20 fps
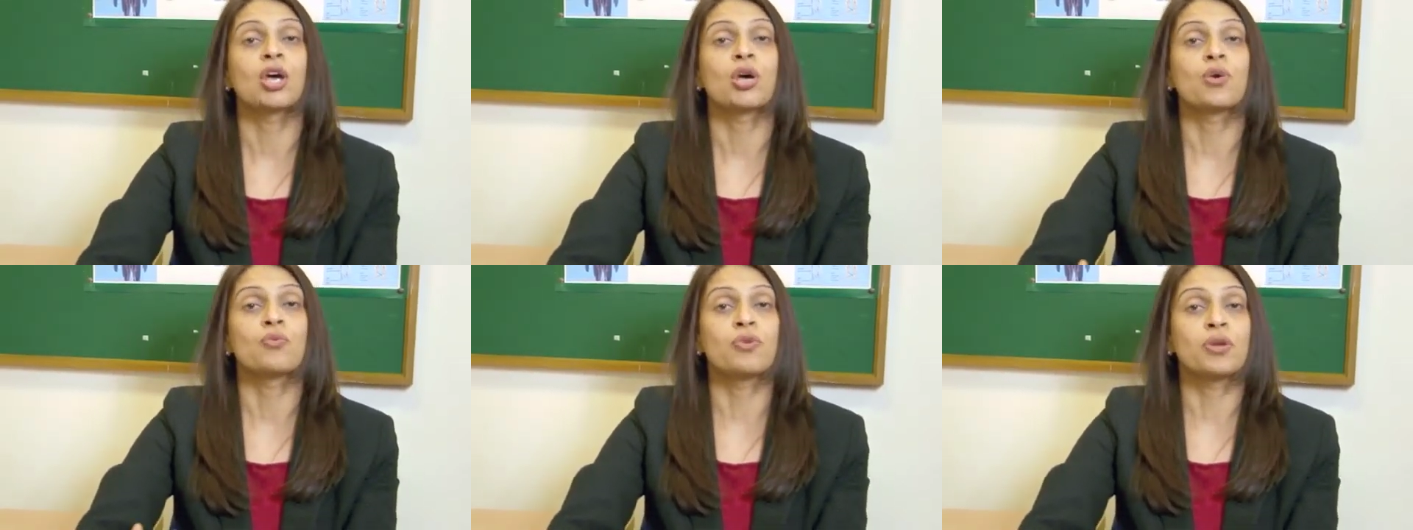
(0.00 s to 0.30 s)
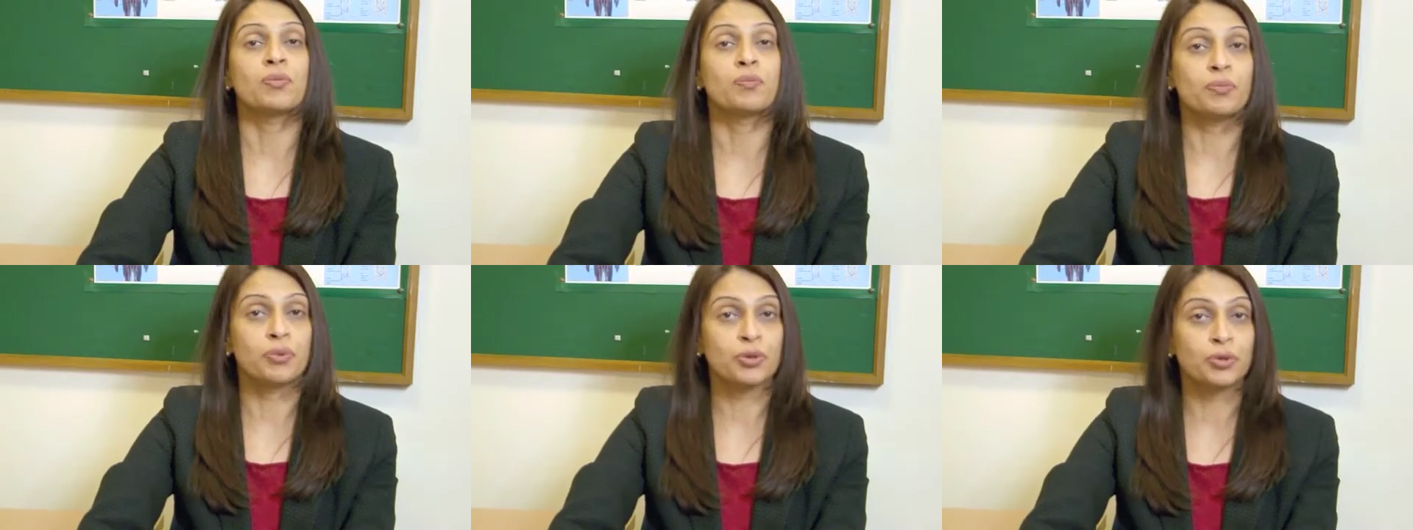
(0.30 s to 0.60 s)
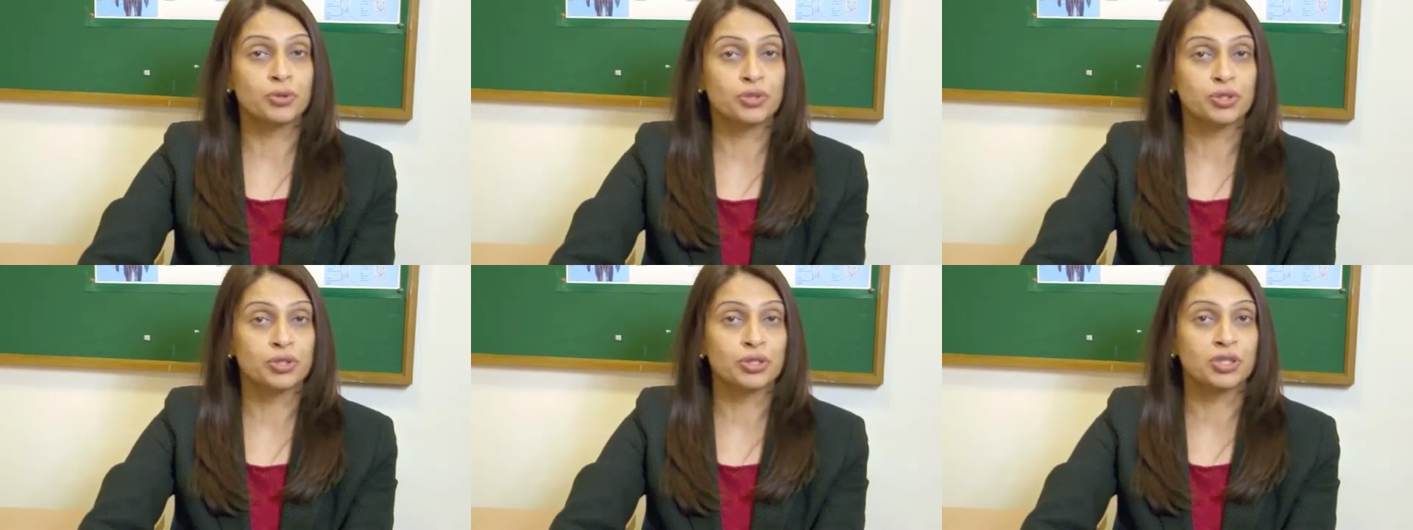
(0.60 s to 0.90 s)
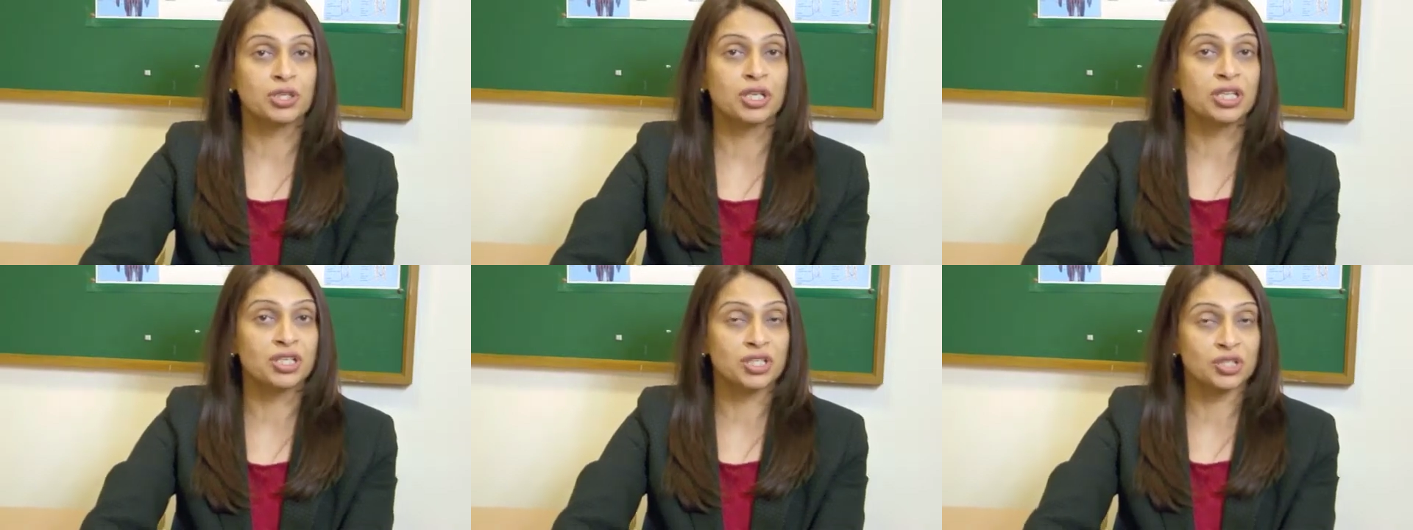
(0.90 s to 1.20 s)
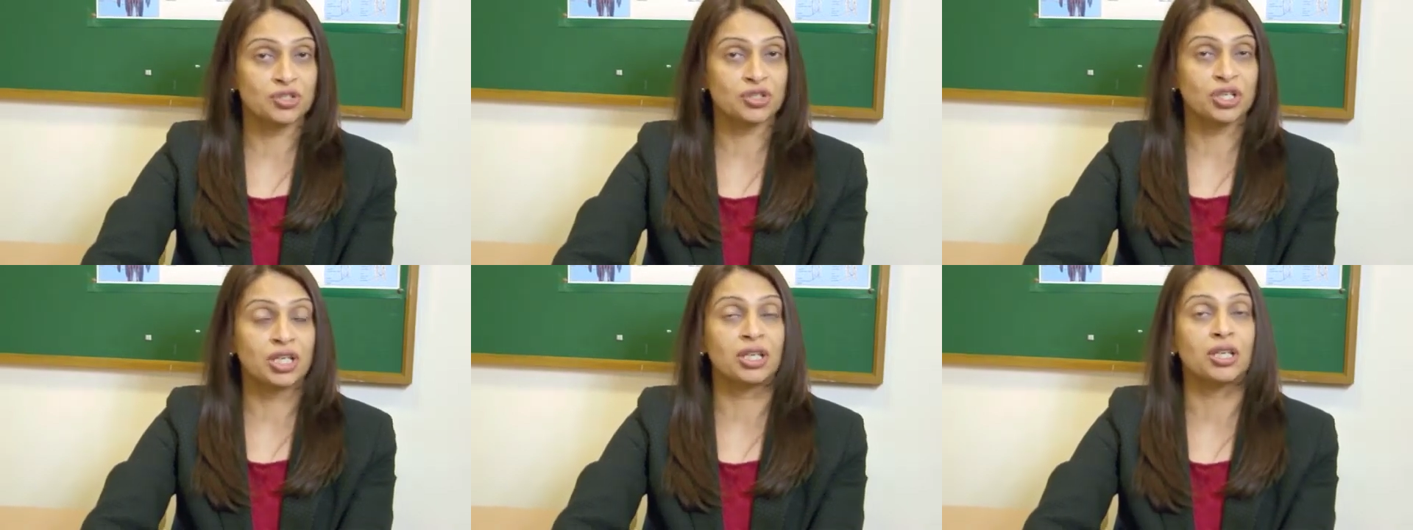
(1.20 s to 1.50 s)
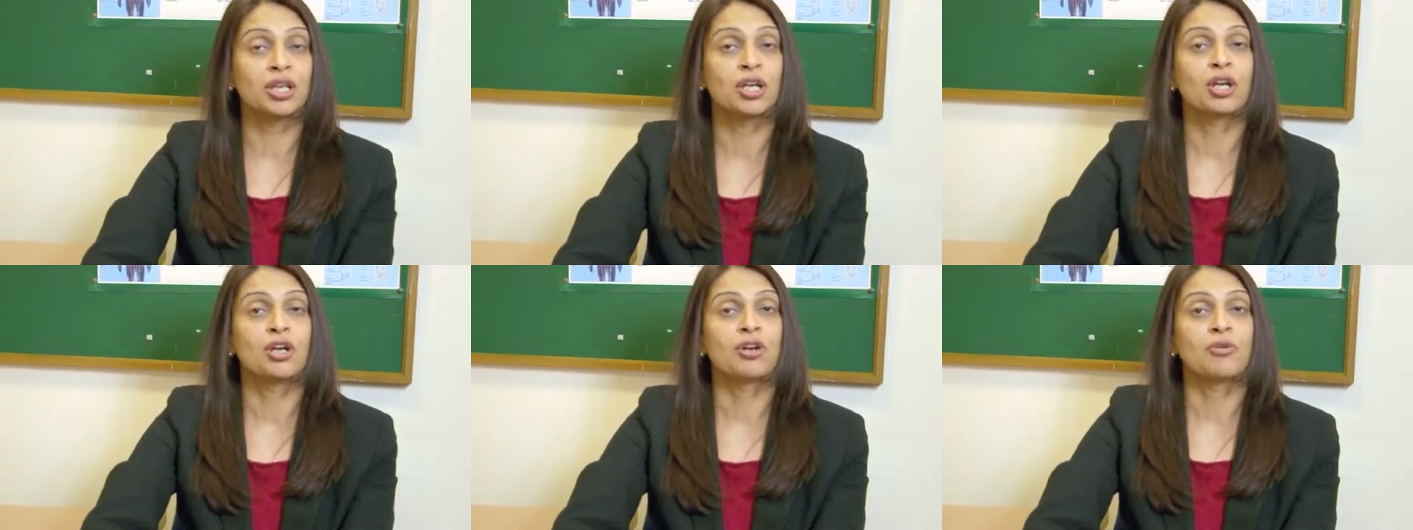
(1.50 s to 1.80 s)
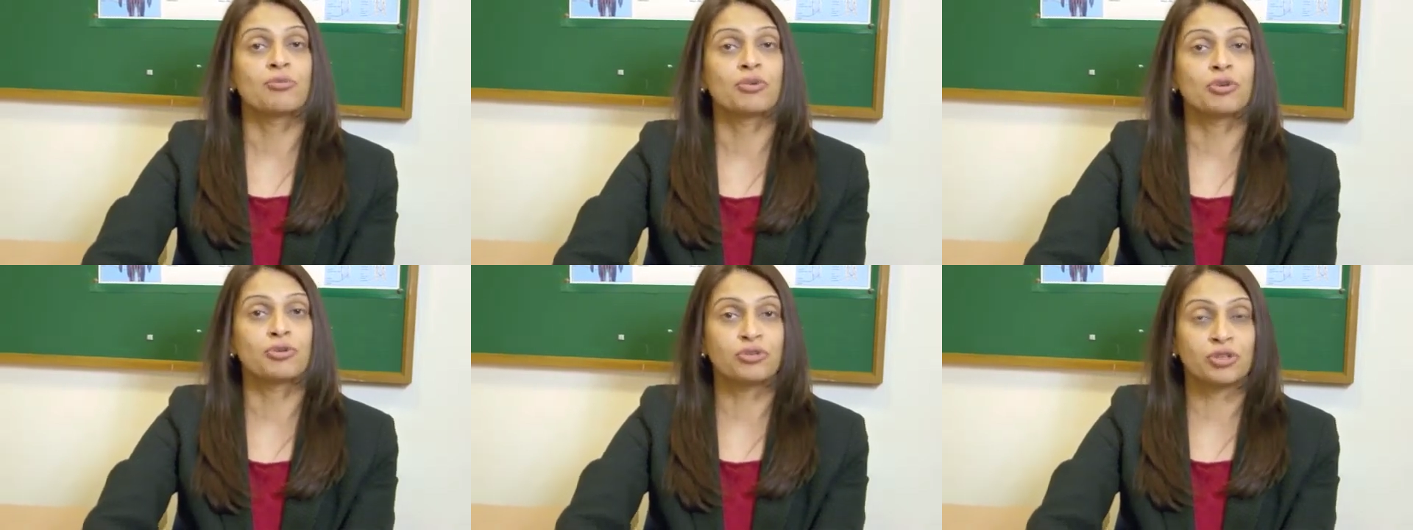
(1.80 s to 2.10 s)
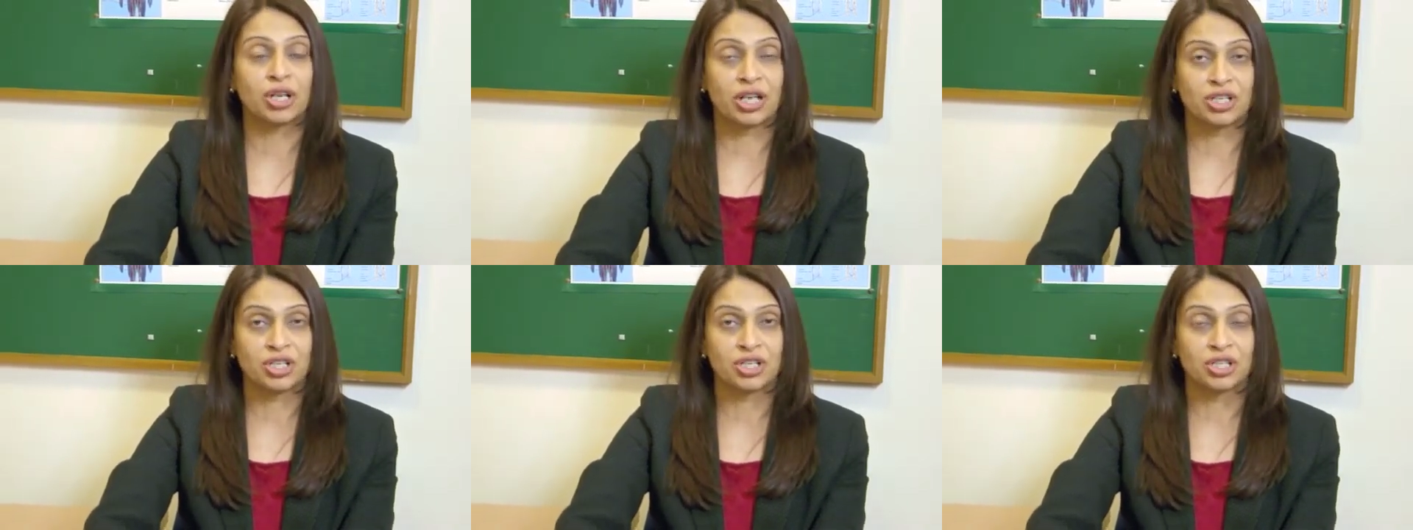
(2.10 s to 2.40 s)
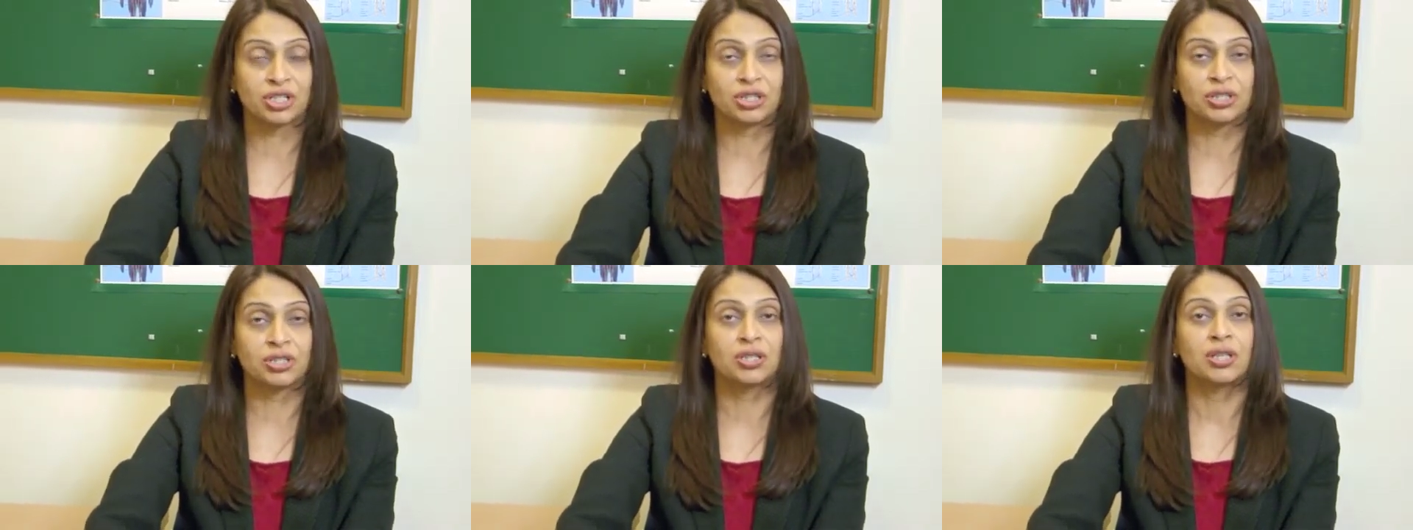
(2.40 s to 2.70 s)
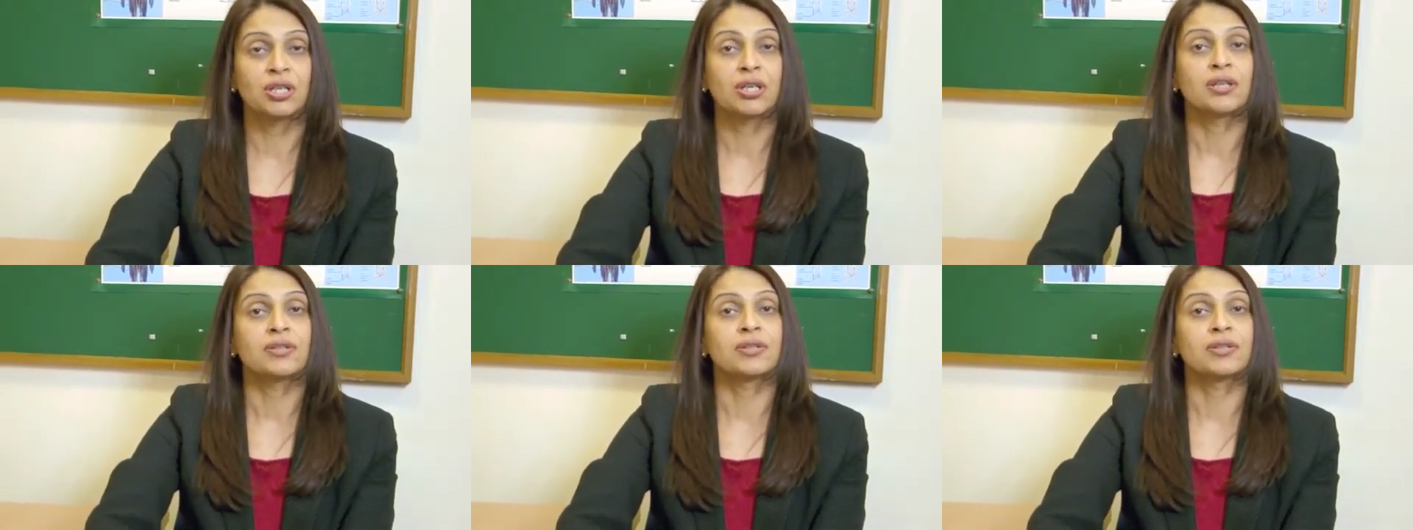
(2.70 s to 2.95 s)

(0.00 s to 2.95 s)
we put the history, progression,